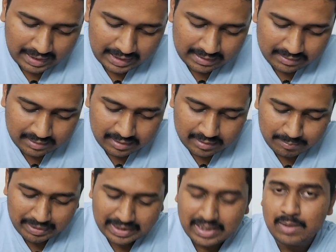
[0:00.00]
And third
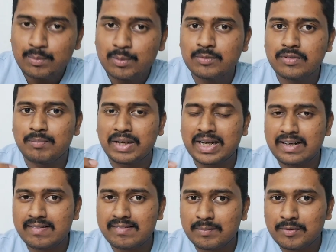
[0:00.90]
is
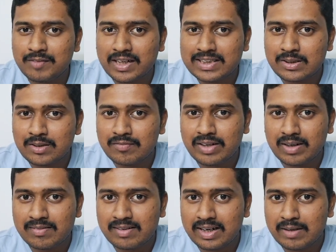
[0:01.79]
mechanism of action of
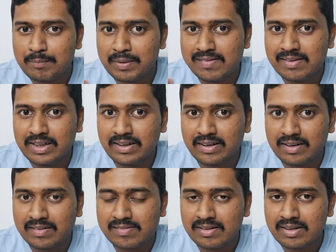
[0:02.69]
drugs, like penicillin
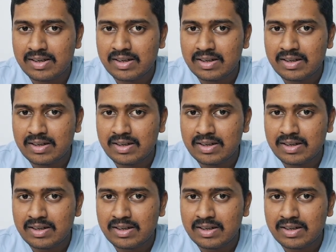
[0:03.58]
drugs.